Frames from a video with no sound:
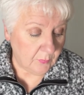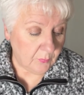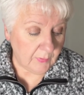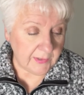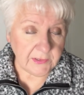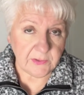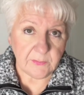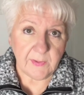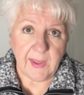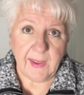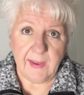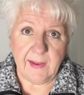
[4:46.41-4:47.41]
when you
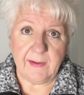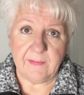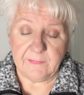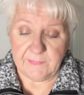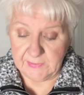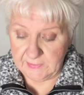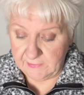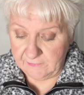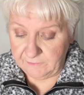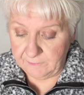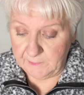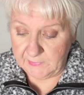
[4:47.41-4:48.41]
have
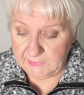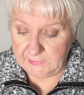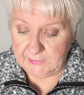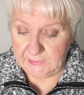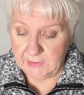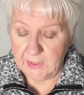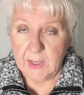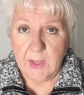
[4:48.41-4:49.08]
enough money